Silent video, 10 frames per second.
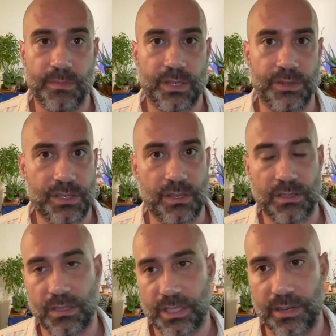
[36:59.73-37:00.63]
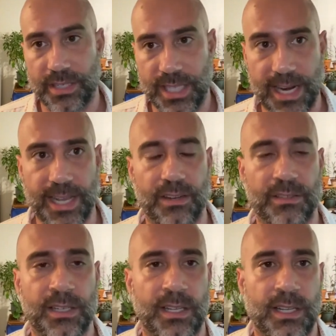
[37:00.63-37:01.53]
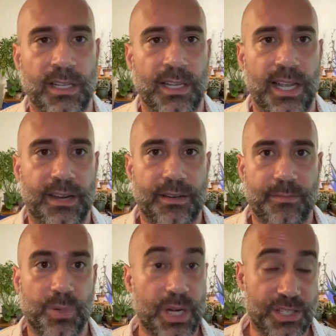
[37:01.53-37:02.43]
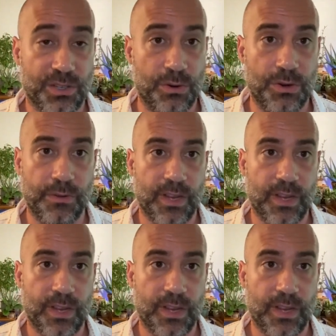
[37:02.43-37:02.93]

So you start sharing that out, and pretty soon you've